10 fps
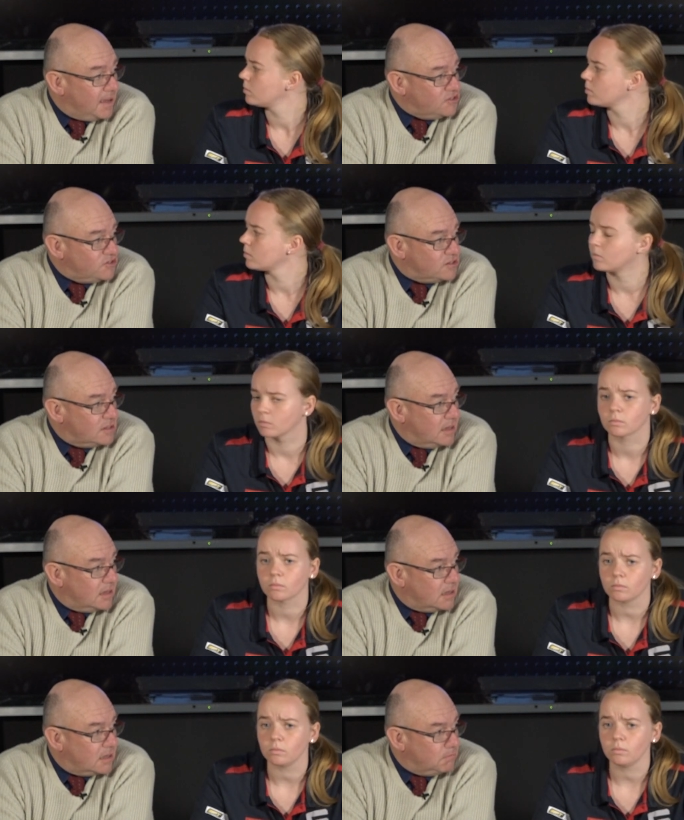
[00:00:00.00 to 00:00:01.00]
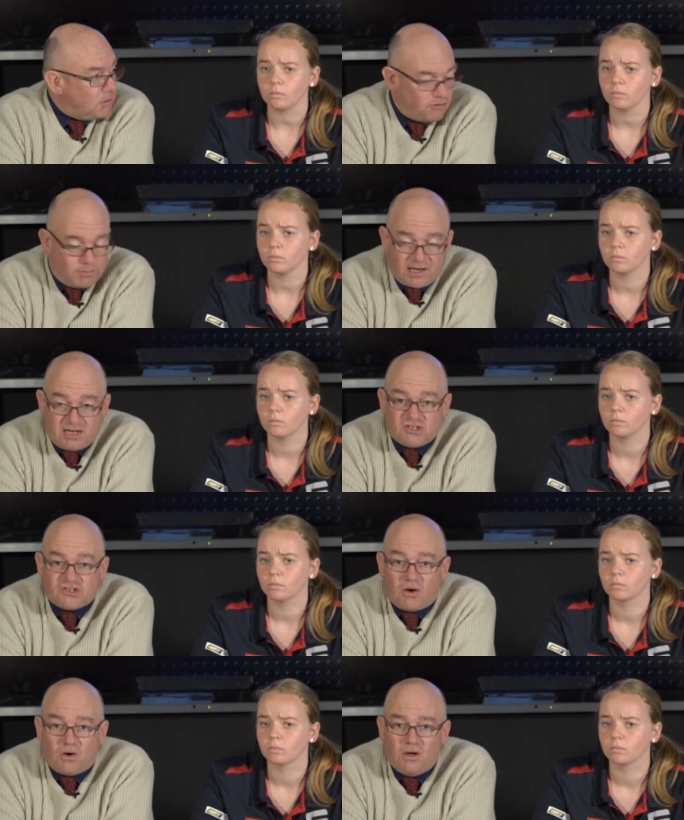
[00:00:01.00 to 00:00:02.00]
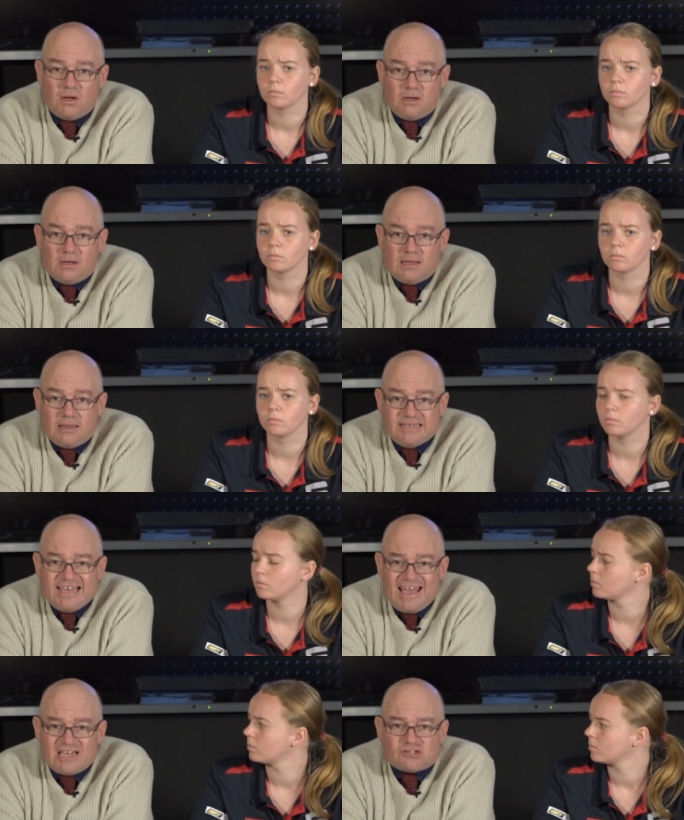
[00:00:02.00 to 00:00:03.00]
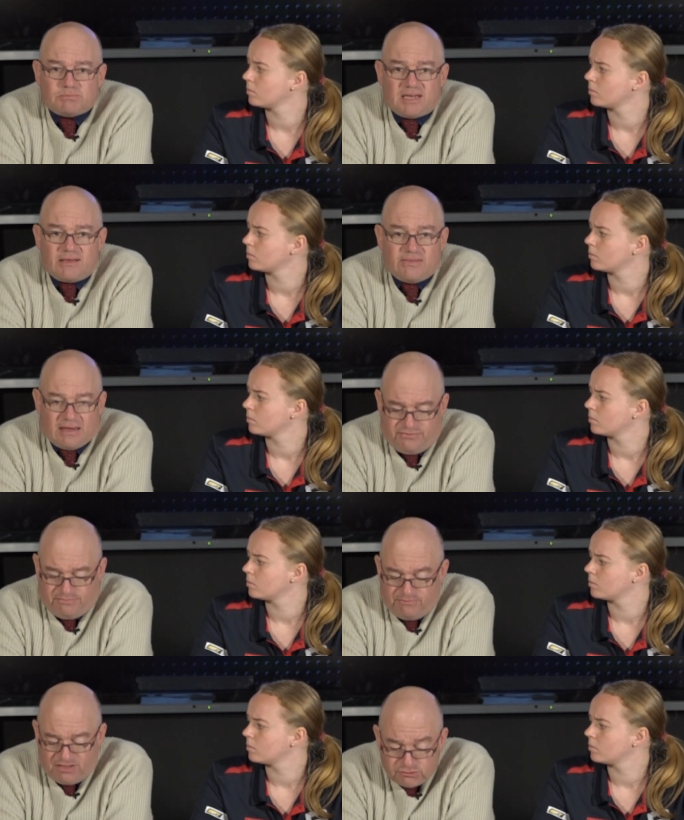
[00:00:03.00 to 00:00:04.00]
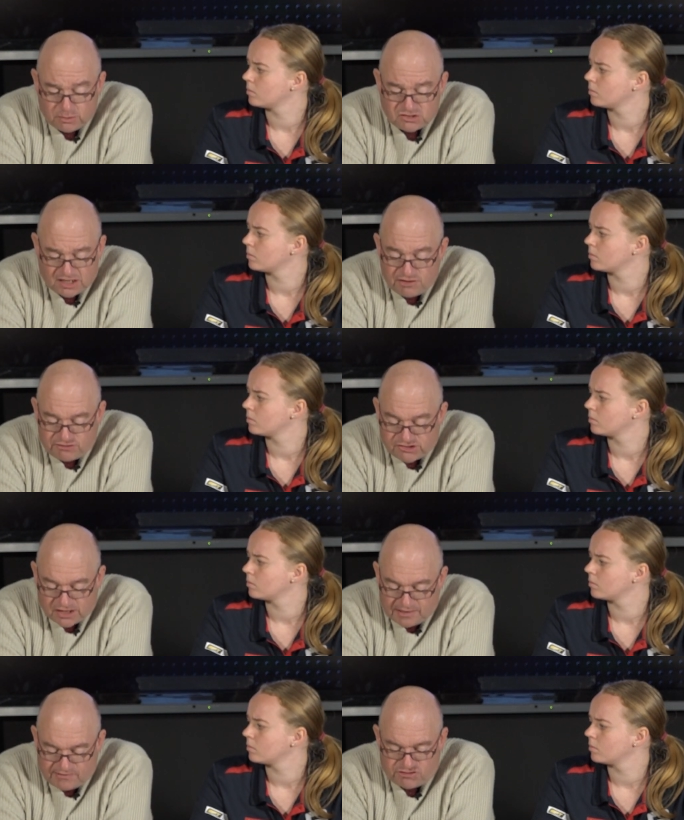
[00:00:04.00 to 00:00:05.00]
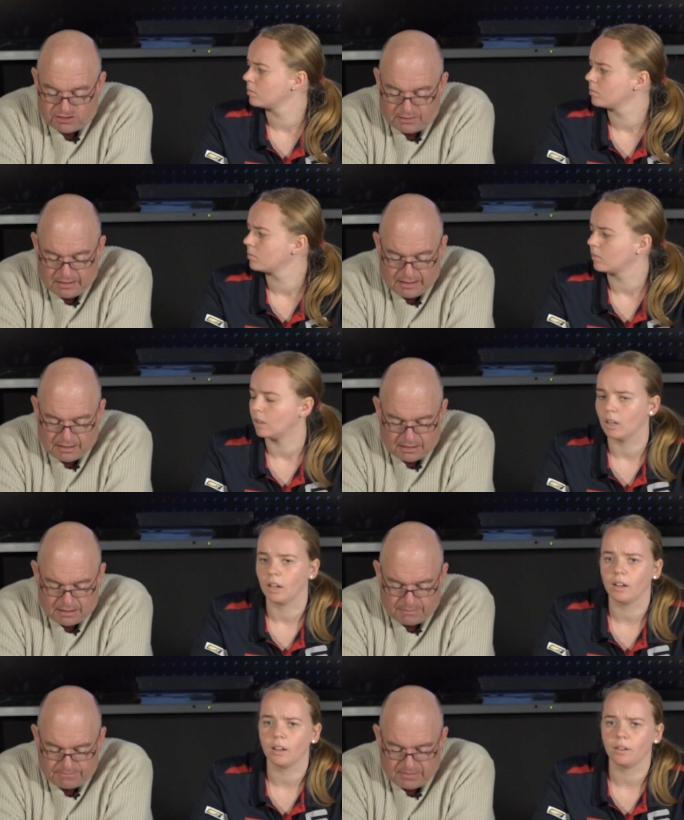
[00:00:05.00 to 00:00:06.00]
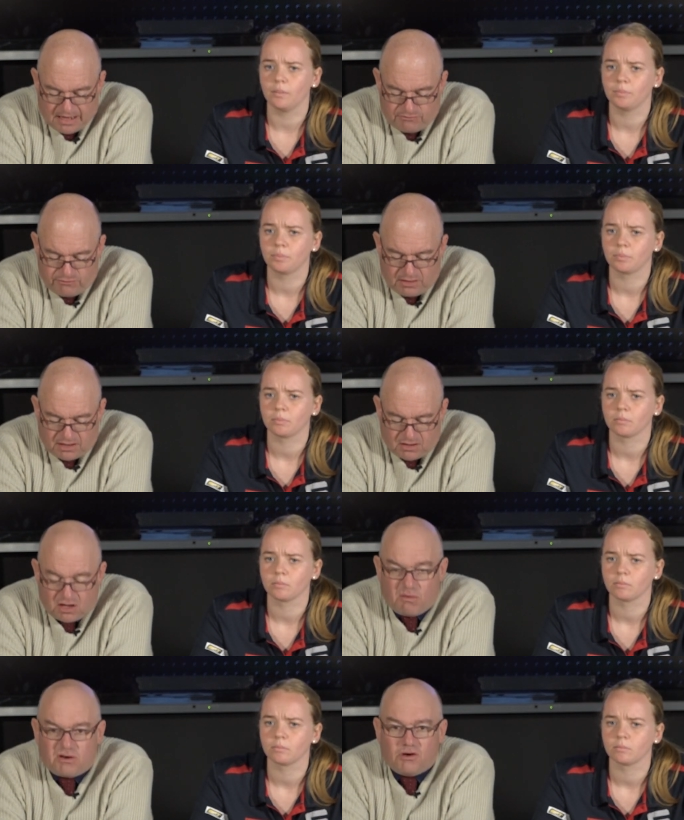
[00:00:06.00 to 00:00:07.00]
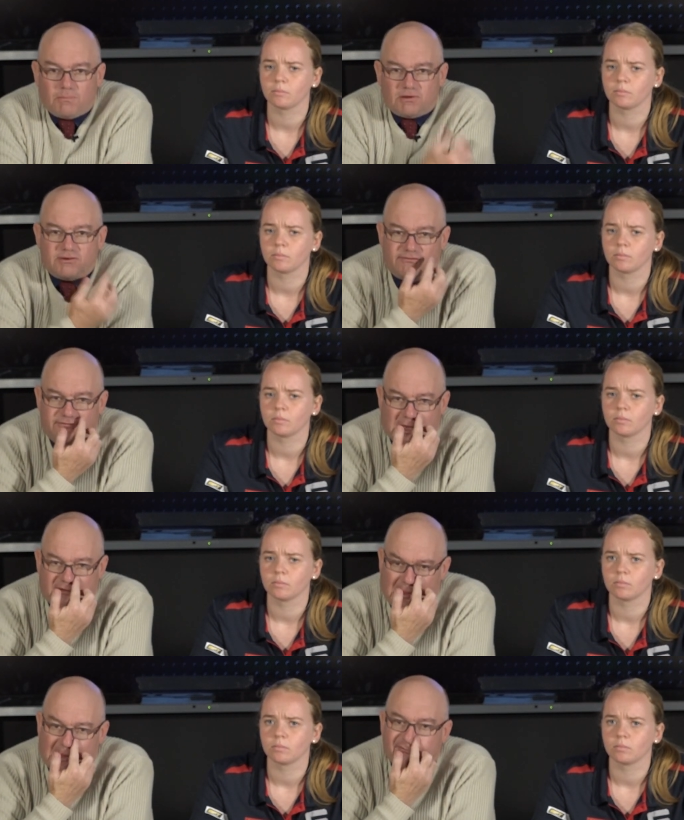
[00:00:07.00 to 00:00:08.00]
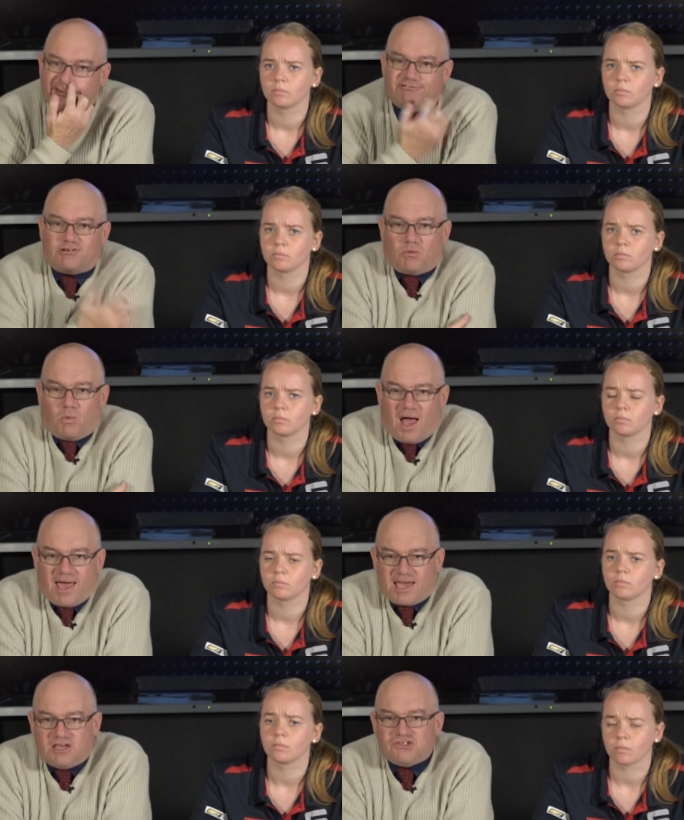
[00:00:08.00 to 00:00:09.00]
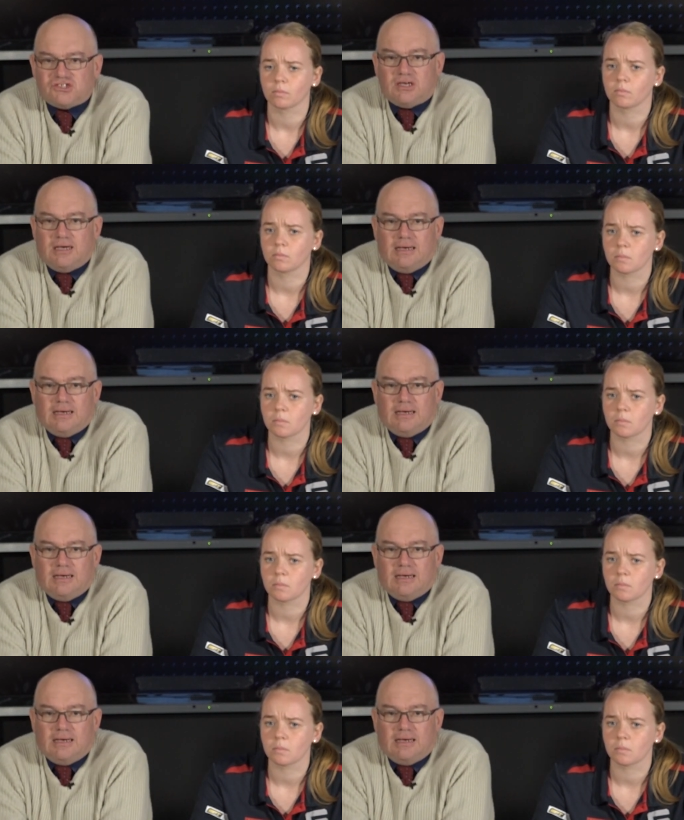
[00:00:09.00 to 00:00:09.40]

Speaker 1: past uh, So, yes, be, this one's an interesting division. Um, yeah. It really could go a number of of, of different ways.